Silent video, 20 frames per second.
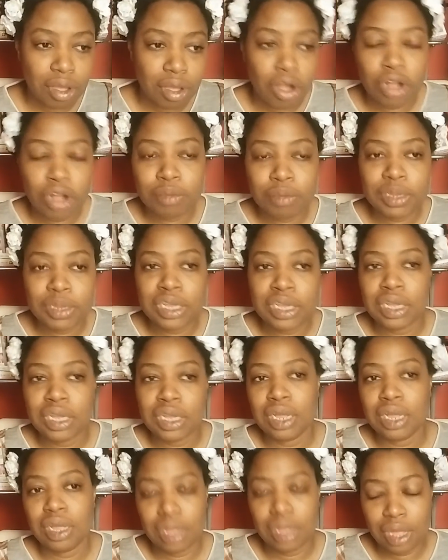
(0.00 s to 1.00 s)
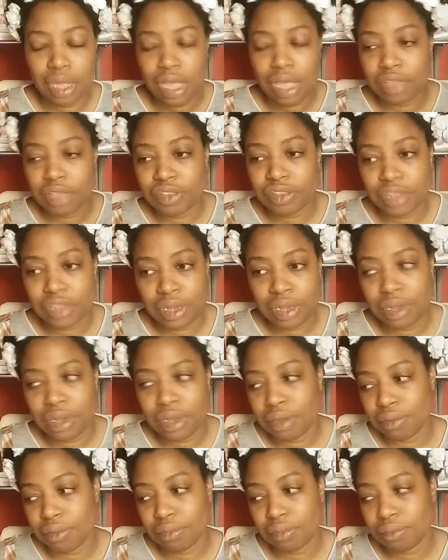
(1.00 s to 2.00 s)
army as
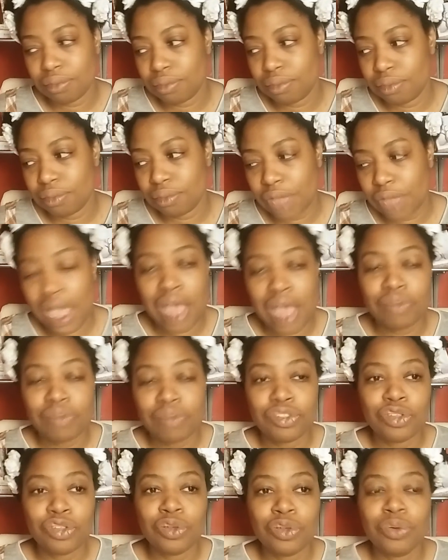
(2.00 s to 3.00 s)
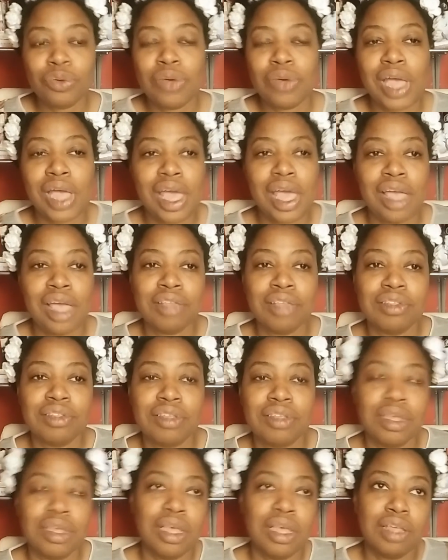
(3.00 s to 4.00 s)
they have to,
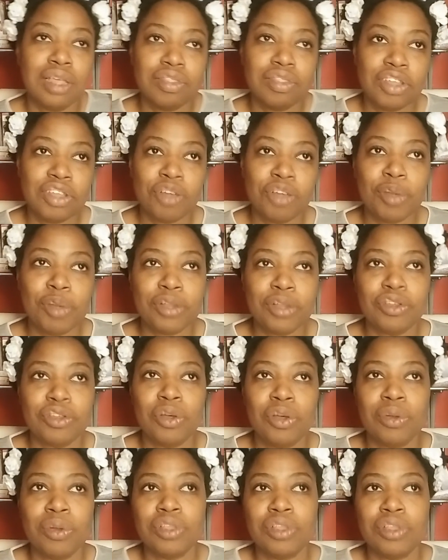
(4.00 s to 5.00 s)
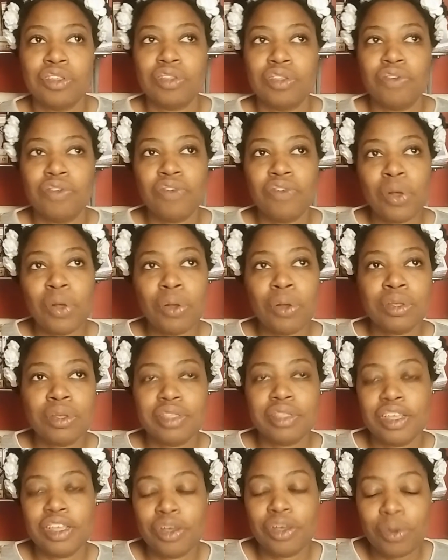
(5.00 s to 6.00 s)
and they're about to go into the
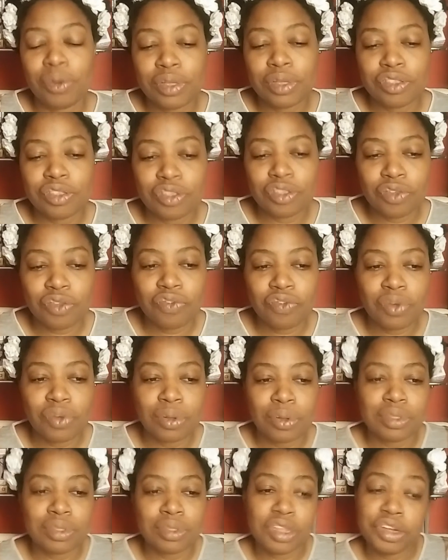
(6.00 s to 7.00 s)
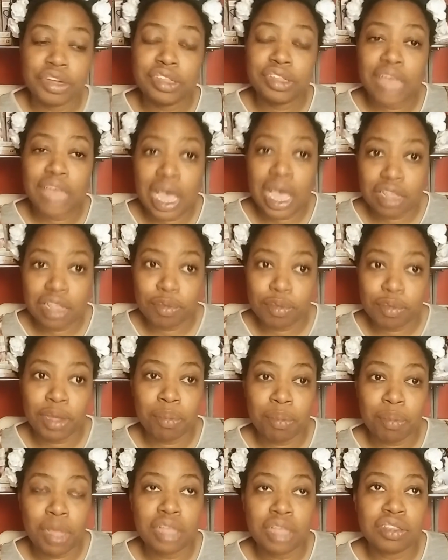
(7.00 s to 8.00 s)
fold. They go into the fold, they're attacked
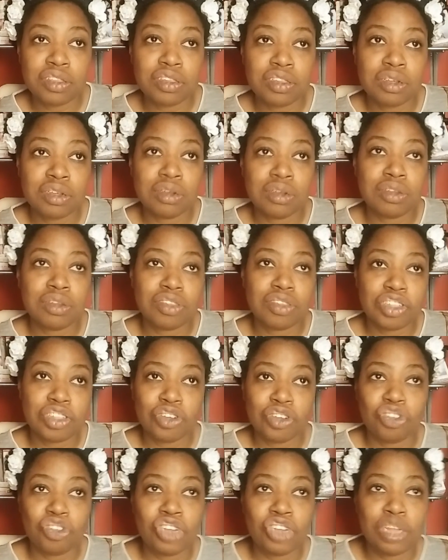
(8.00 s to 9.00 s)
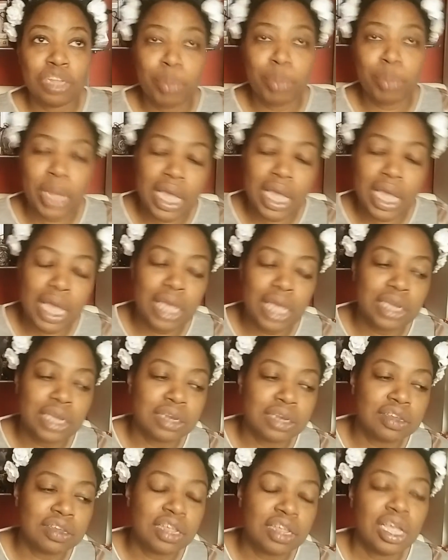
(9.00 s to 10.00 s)
by monsters, their ship,
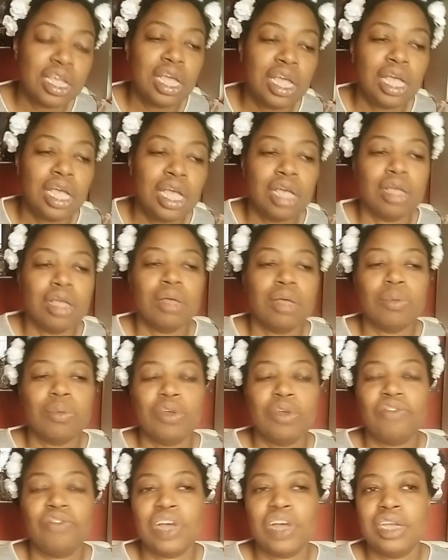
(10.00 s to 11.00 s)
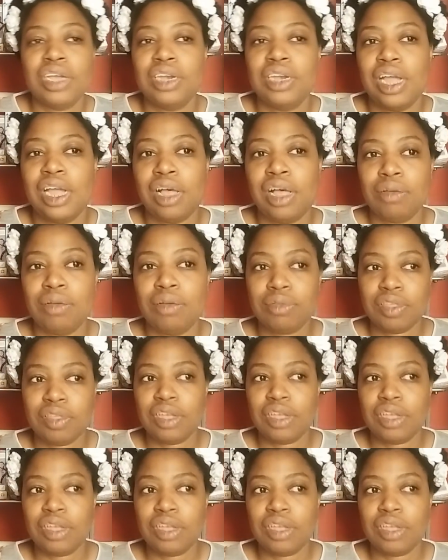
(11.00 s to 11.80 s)
and we find out